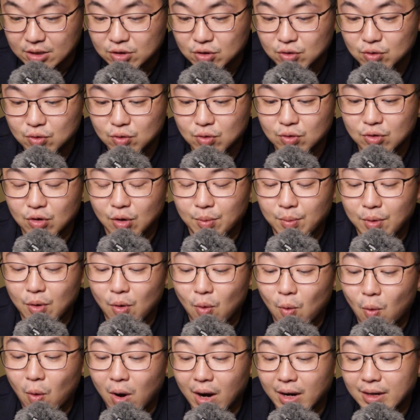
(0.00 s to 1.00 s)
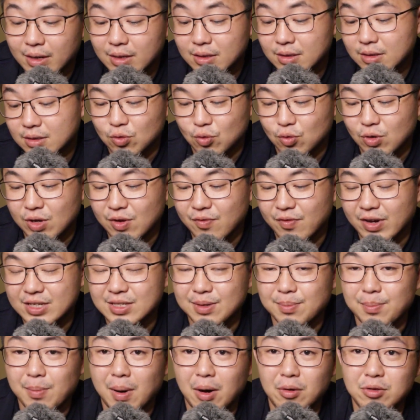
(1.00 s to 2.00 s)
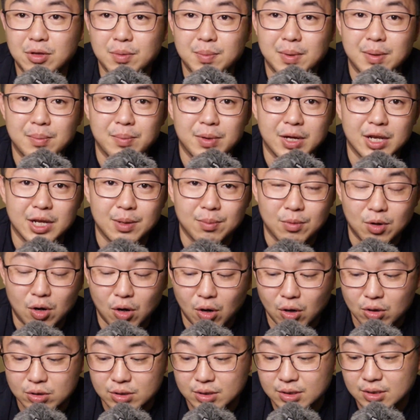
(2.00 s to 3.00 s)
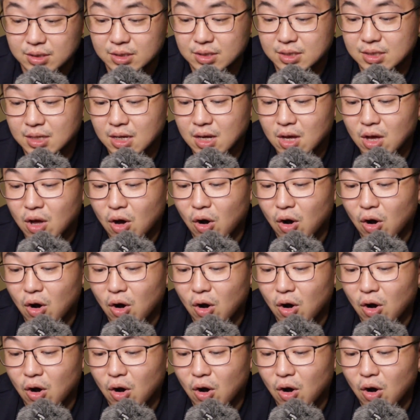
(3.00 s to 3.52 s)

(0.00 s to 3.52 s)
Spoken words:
So number one, do you invest in multiple medium courses